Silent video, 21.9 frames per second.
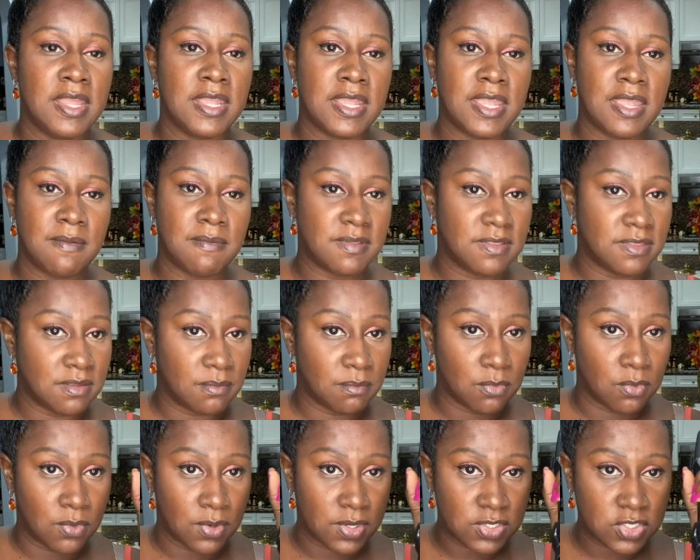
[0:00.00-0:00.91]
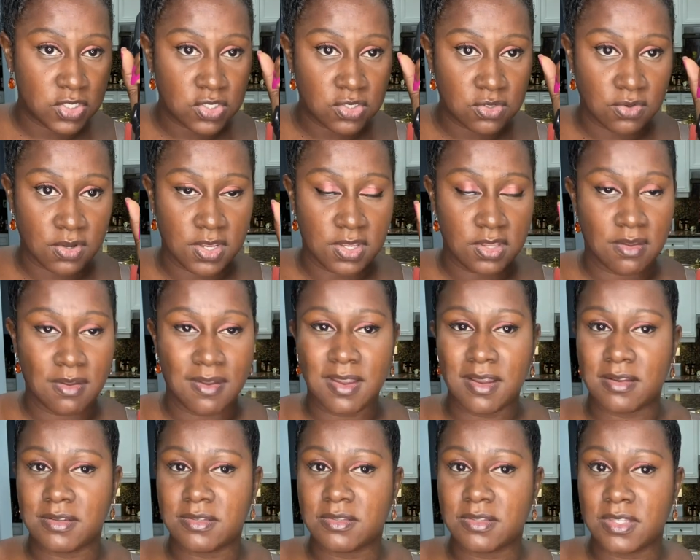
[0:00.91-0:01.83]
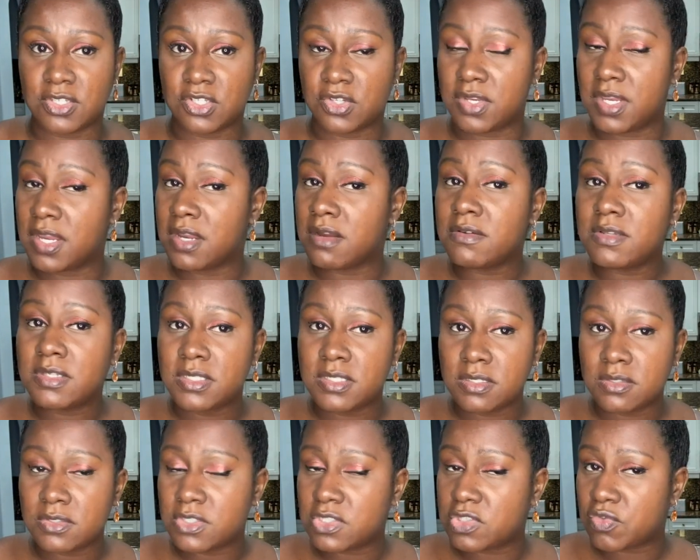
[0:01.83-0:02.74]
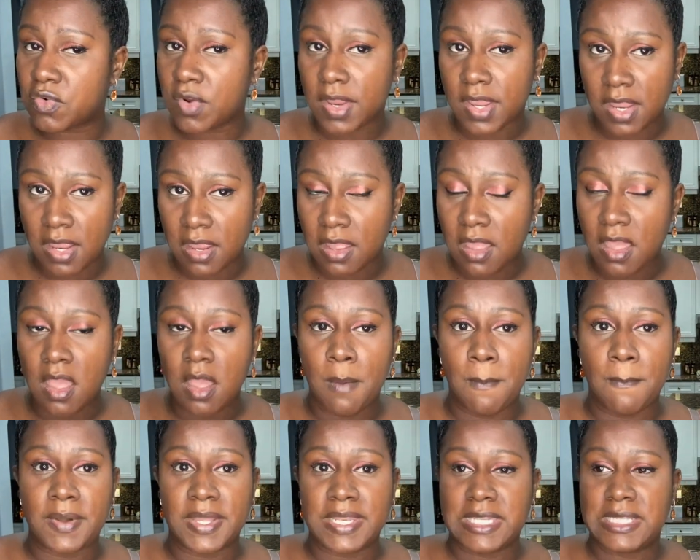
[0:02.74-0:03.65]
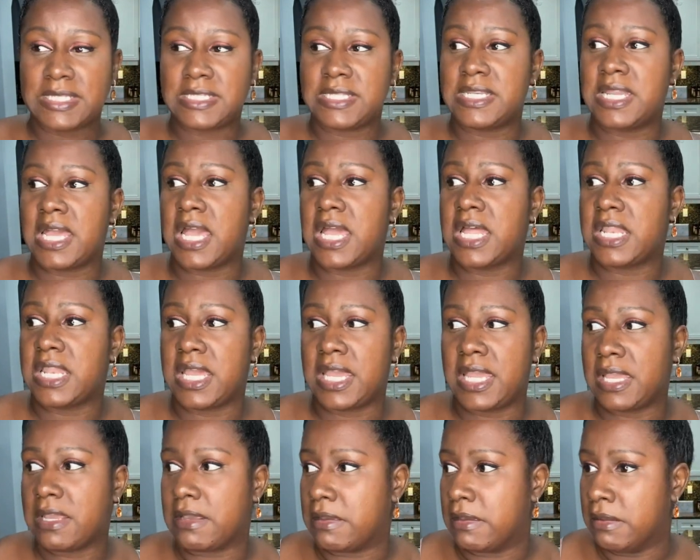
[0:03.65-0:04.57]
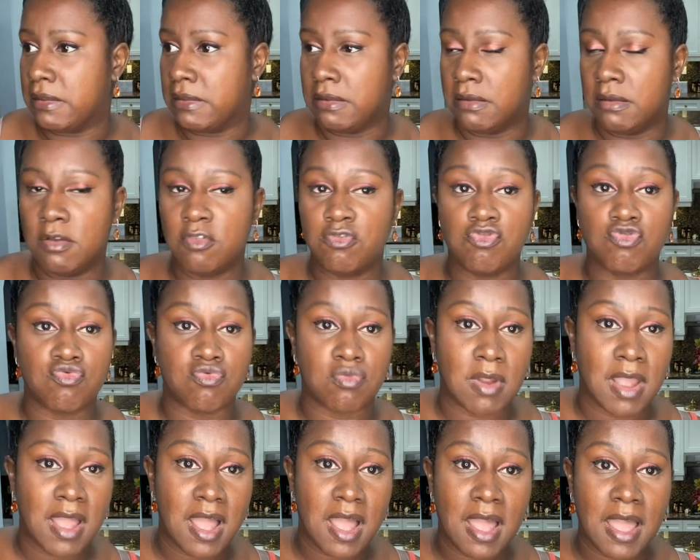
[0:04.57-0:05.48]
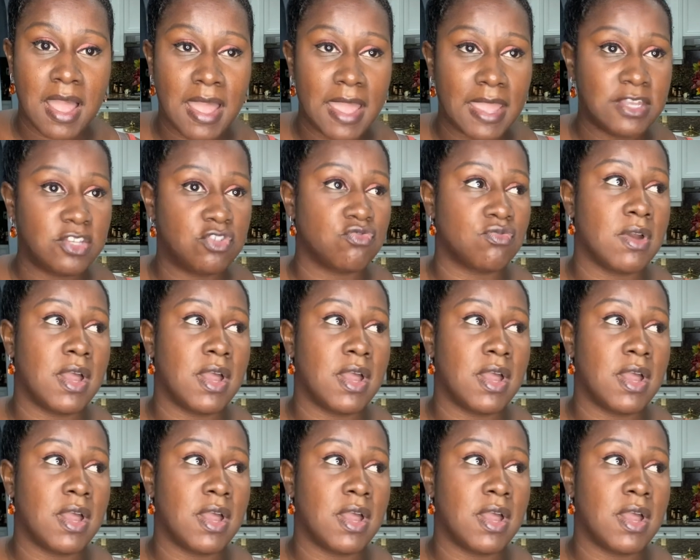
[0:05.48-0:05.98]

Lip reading: Keeping the moisture in your hair so that your hair is still straight, but it's not like dry,